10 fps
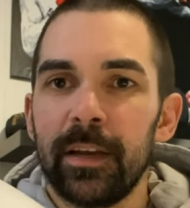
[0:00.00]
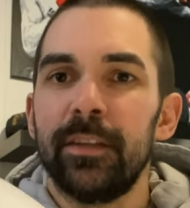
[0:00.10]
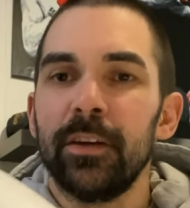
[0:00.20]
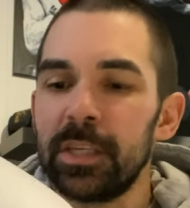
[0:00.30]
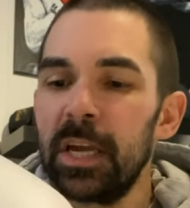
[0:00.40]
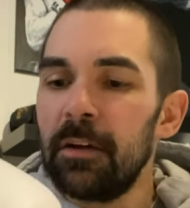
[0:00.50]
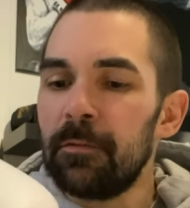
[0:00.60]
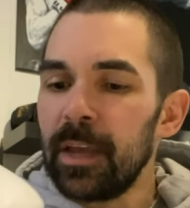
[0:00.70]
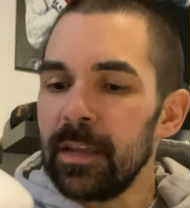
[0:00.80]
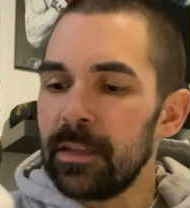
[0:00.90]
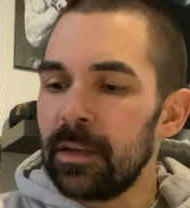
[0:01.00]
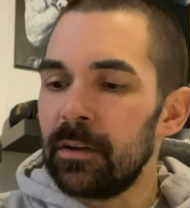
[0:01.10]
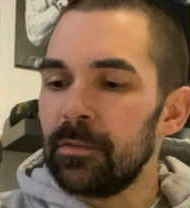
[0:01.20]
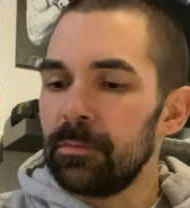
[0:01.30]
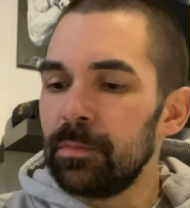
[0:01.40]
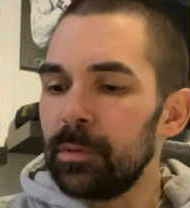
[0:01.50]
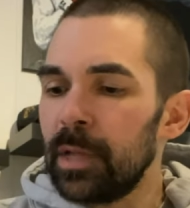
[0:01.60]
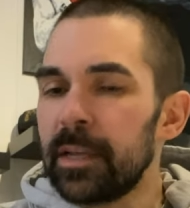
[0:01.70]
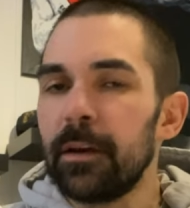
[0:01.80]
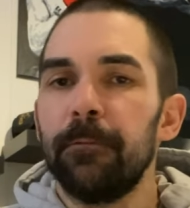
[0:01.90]
It does have kind of
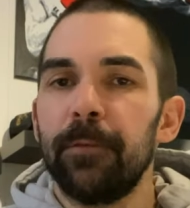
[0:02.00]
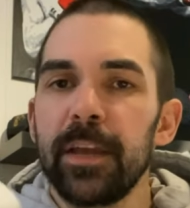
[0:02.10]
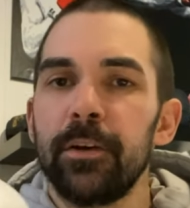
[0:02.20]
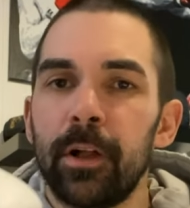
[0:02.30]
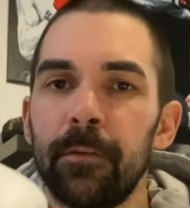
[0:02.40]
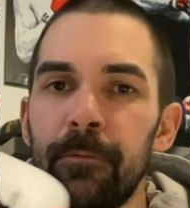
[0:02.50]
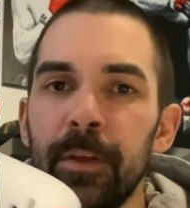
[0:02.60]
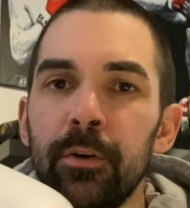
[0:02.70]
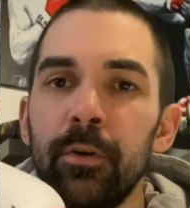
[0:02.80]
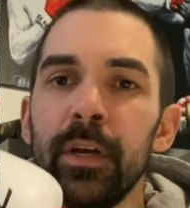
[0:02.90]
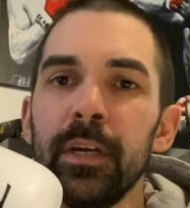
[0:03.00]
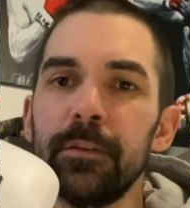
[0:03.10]
like a fight glove feel.